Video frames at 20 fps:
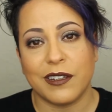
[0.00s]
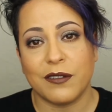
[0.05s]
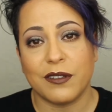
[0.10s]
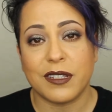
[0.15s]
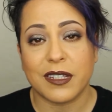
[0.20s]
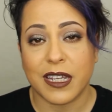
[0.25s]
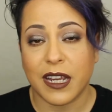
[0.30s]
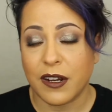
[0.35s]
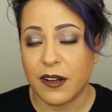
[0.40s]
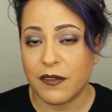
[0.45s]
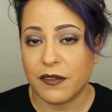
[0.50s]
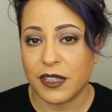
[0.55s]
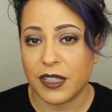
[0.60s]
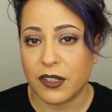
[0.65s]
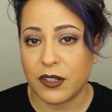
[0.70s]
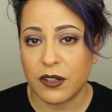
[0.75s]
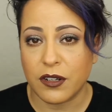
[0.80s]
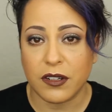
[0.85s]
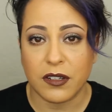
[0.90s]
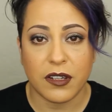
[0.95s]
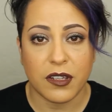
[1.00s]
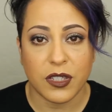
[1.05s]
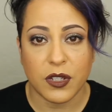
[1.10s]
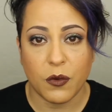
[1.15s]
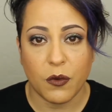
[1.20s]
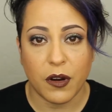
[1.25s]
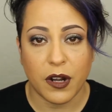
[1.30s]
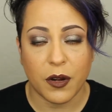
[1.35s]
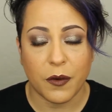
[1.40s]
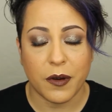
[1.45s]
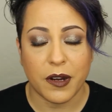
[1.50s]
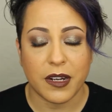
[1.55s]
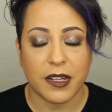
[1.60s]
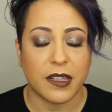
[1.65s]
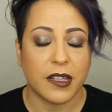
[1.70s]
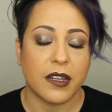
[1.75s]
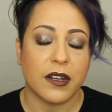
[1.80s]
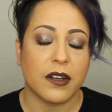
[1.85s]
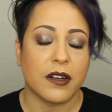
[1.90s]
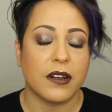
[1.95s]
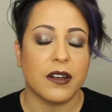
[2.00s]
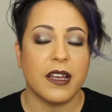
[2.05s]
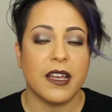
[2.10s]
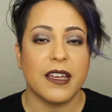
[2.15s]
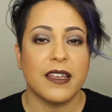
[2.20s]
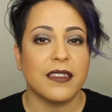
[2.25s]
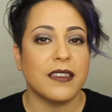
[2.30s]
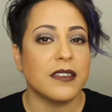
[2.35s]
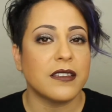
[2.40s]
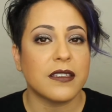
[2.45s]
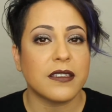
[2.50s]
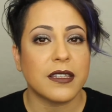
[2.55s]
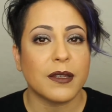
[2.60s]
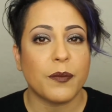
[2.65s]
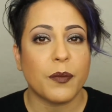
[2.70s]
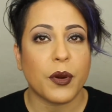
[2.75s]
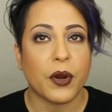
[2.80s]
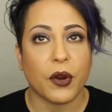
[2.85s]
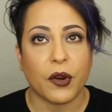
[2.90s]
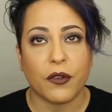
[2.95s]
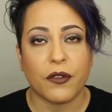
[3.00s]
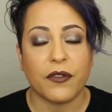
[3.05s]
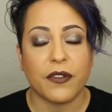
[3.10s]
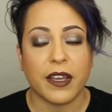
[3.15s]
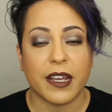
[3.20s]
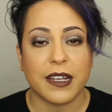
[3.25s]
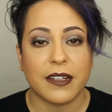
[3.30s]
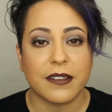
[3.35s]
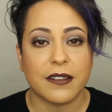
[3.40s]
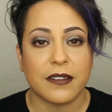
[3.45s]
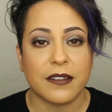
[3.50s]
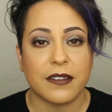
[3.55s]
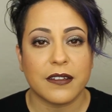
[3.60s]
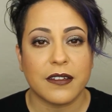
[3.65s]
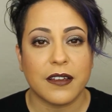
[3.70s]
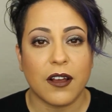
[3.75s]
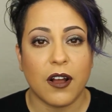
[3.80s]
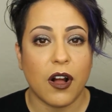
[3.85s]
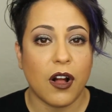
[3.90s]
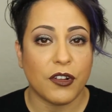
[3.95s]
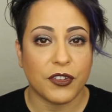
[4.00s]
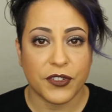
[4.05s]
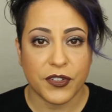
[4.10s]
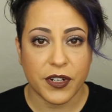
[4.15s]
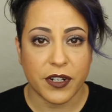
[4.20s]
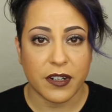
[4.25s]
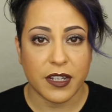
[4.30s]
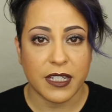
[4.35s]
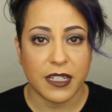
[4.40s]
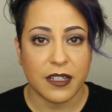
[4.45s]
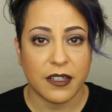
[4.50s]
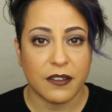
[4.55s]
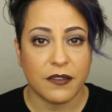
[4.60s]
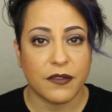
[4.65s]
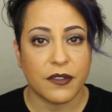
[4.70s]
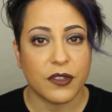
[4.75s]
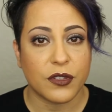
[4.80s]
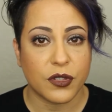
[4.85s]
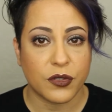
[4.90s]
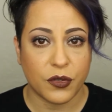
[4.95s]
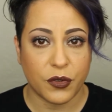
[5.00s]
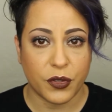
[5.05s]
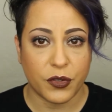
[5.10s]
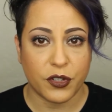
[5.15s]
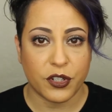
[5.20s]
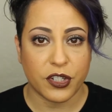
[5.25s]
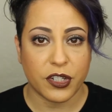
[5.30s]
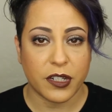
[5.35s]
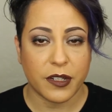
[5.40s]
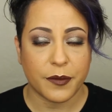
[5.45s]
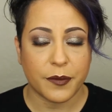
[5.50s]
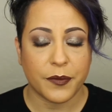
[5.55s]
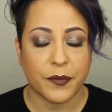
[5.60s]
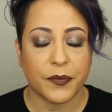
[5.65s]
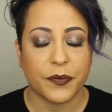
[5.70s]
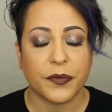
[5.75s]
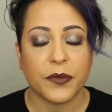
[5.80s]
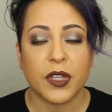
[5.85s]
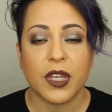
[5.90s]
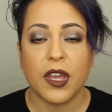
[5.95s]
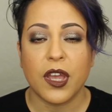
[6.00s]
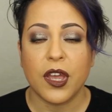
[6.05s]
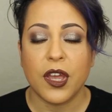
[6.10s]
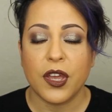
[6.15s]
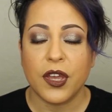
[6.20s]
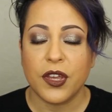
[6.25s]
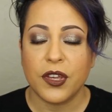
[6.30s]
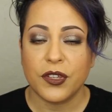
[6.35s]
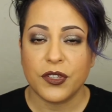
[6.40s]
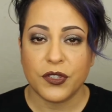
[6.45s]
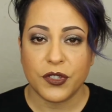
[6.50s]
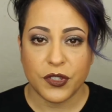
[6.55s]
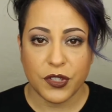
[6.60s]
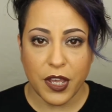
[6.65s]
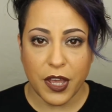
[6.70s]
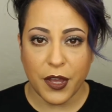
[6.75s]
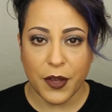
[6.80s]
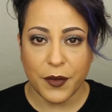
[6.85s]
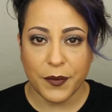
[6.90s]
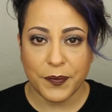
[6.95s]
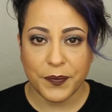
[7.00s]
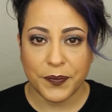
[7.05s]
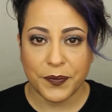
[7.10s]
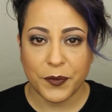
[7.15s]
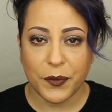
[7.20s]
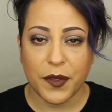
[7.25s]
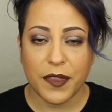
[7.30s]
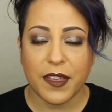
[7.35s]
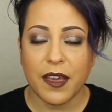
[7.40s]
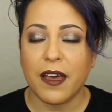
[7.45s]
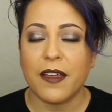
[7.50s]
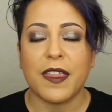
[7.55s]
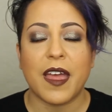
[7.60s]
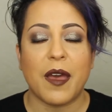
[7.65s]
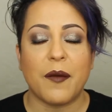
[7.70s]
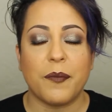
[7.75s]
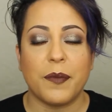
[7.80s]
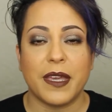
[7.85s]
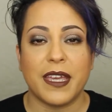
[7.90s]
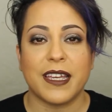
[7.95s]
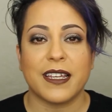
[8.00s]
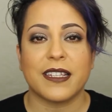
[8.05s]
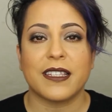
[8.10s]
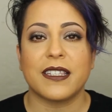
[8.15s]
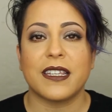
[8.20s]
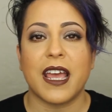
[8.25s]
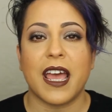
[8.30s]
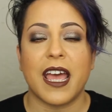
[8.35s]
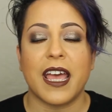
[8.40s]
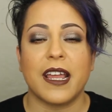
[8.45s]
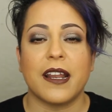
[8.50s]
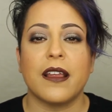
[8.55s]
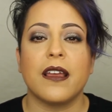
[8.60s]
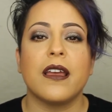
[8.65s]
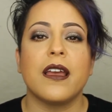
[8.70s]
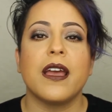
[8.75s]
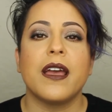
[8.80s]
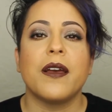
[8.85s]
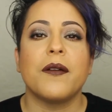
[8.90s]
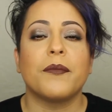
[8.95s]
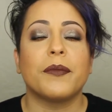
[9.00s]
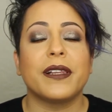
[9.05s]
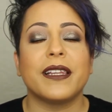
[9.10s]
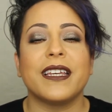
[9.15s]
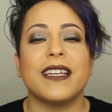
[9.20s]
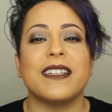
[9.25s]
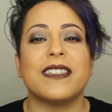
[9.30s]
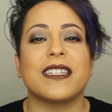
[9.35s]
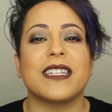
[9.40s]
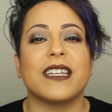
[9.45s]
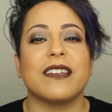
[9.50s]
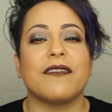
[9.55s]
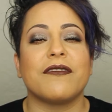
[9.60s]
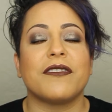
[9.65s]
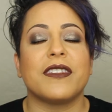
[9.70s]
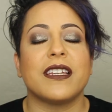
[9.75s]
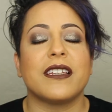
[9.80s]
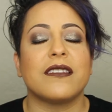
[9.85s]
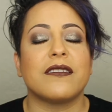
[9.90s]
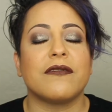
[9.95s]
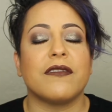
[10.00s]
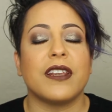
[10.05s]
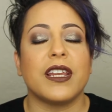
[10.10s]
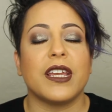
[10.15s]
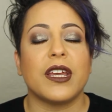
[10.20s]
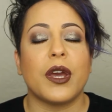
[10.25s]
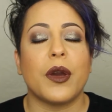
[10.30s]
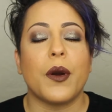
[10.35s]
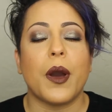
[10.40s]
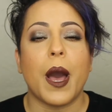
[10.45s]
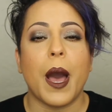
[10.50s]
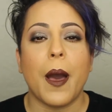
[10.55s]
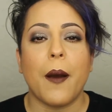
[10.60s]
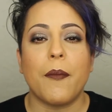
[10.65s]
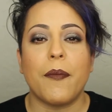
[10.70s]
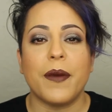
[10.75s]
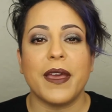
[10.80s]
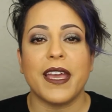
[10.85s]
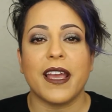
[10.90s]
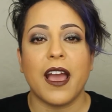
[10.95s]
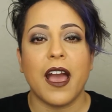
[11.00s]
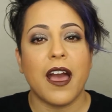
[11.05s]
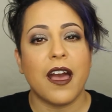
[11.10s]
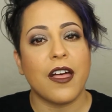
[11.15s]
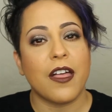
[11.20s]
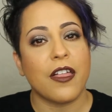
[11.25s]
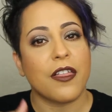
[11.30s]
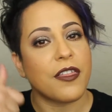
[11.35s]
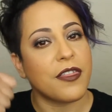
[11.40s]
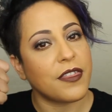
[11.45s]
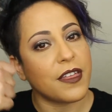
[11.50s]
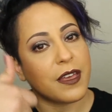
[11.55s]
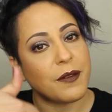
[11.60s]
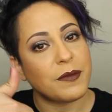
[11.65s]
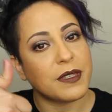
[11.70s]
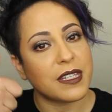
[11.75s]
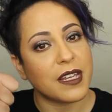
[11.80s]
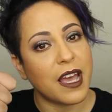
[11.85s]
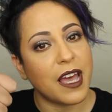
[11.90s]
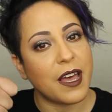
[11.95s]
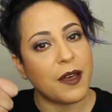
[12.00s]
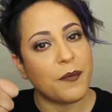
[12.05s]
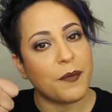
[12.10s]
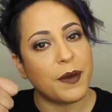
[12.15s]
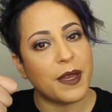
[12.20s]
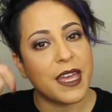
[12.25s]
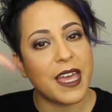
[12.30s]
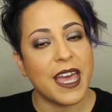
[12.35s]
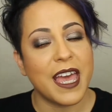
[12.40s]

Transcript: scared of glitter and doesn't want to wear glitter, this is the perfect alternative solution. So with all that being said, please give this video a big thumbs up.